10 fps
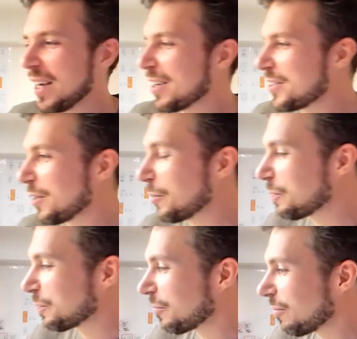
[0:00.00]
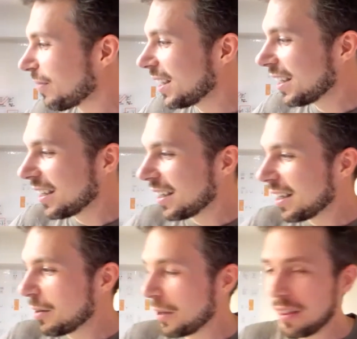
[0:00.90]
So
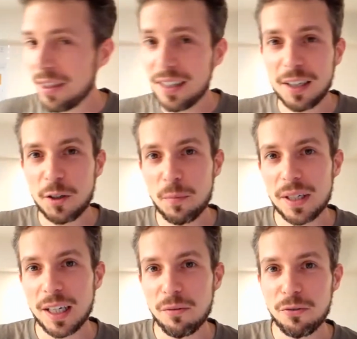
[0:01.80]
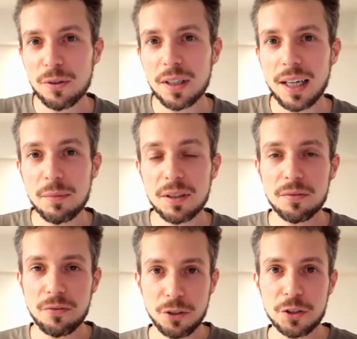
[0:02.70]
one thing that could be helpful, I
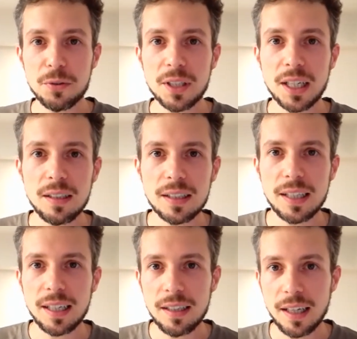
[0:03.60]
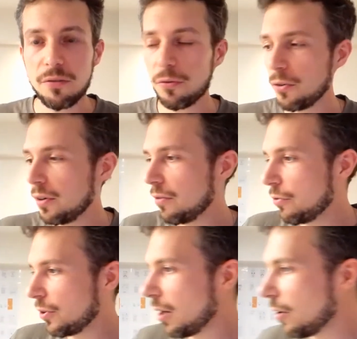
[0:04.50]
mean, for you, Niall, again, and for
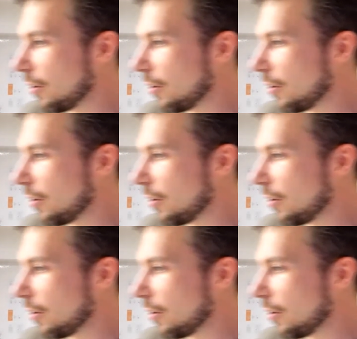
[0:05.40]
our